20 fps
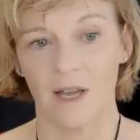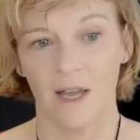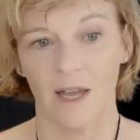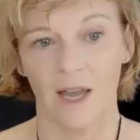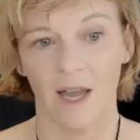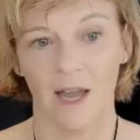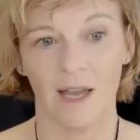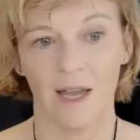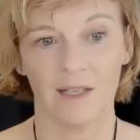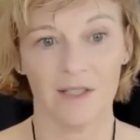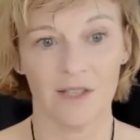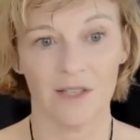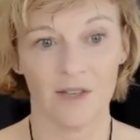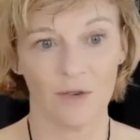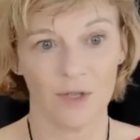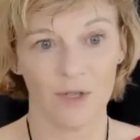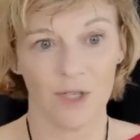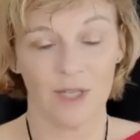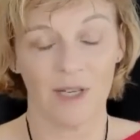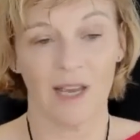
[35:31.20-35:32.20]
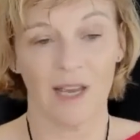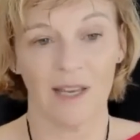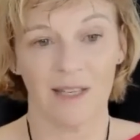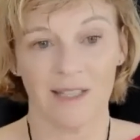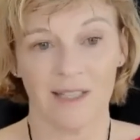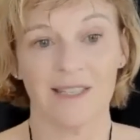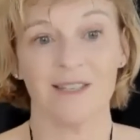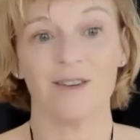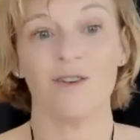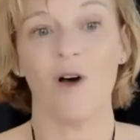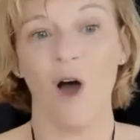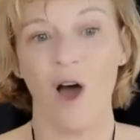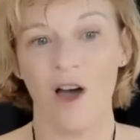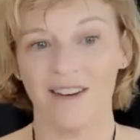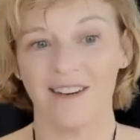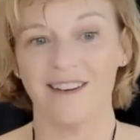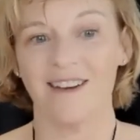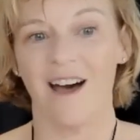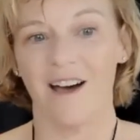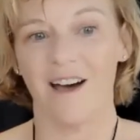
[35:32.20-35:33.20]
And so it's not
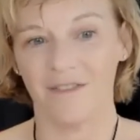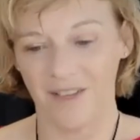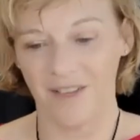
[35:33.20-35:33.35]
enough.